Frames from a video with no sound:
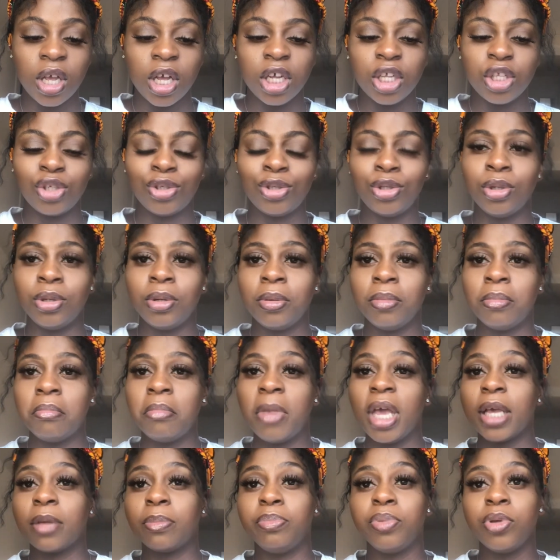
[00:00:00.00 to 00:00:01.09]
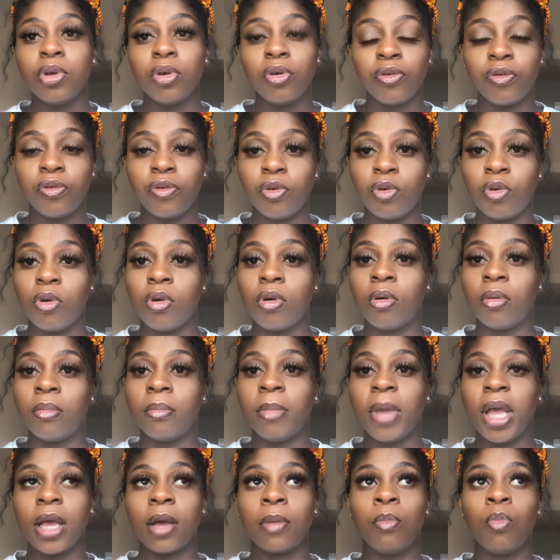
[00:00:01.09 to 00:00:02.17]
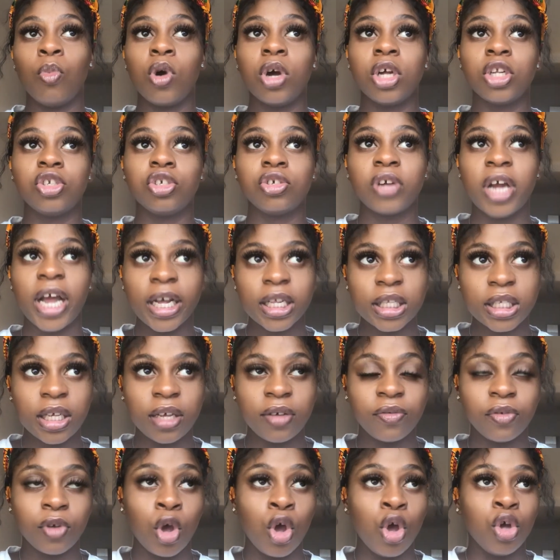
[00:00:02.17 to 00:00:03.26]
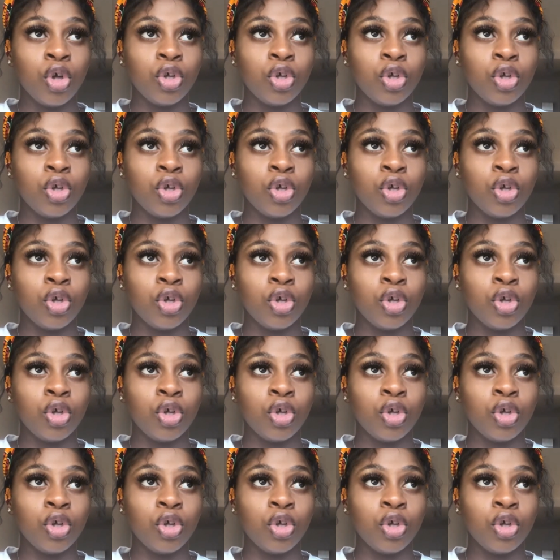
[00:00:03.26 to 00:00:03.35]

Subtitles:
to make beautiful or make more attractive.